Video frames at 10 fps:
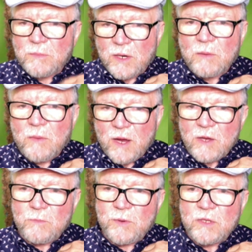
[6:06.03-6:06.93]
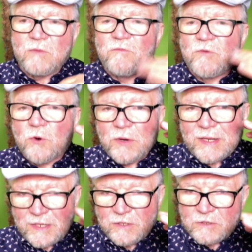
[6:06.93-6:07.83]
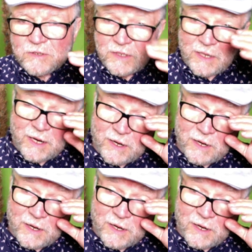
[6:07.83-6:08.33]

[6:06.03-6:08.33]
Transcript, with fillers: but in my opinion, very interesting high